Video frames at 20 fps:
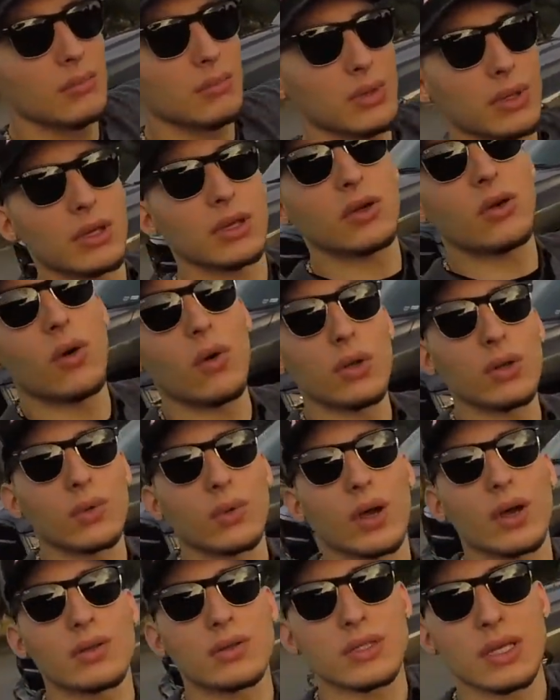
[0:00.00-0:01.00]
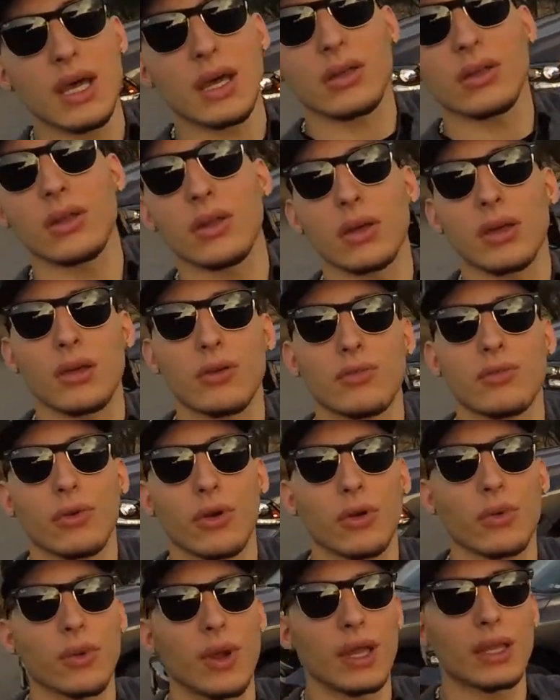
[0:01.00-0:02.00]
be going around town looking
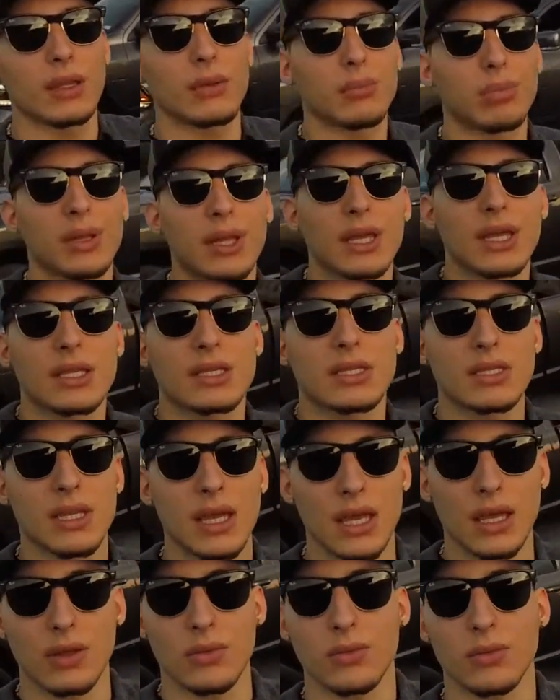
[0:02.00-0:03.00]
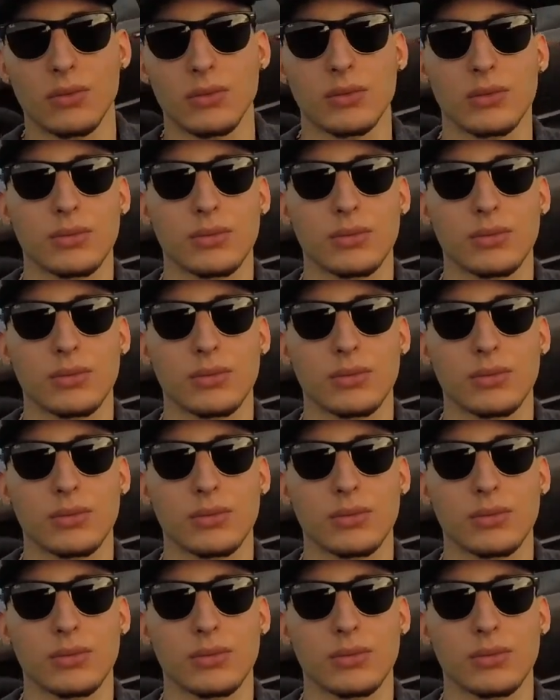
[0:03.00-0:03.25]
for a random place that